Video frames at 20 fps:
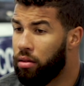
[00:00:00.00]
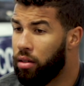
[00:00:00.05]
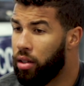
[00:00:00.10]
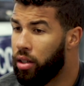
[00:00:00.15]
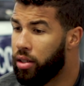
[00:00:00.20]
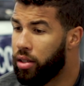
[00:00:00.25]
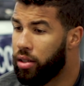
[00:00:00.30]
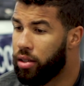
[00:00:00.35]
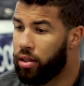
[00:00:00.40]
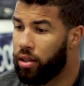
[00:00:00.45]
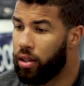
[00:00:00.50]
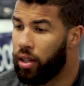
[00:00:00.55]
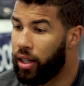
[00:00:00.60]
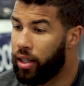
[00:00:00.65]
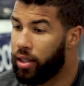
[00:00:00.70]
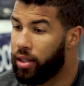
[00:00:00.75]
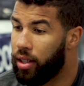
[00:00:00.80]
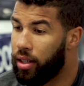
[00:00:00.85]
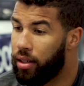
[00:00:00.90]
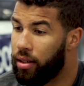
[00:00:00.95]
It's, like
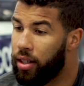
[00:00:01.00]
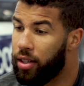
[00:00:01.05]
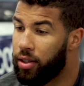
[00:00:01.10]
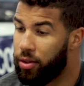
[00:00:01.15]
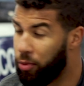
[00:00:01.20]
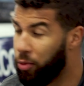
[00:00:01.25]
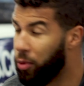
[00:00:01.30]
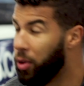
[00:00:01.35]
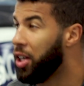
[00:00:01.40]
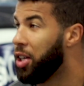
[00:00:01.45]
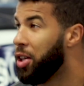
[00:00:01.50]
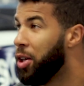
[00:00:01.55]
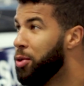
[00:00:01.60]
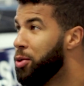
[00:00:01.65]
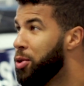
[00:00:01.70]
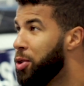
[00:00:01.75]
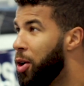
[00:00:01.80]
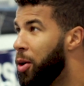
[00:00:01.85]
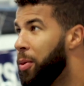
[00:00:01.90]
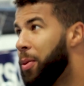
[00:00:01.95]
I said, it's really
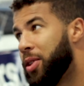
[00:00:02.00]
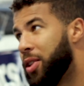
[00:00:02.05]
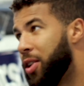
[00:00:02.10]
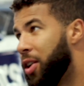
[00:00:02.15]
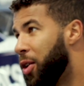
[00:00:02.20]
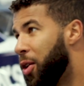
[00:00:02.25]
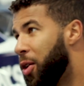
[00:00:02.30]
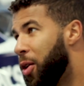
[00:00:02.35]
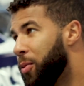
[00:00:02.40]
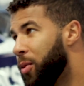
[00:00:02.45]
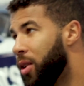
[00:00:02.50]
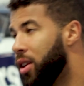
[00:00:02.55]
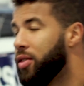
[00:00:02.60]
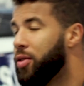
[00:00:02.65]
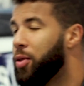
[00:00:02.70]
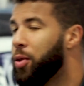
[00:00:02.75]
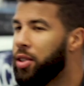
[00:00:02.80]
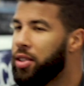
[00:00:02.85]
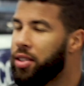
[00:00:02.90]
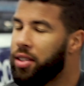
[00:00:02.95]
close to home. It's another home race
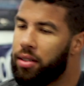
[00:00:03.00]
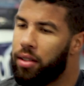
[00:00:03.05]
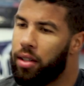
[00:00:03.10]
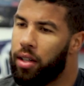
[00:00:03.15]
for us.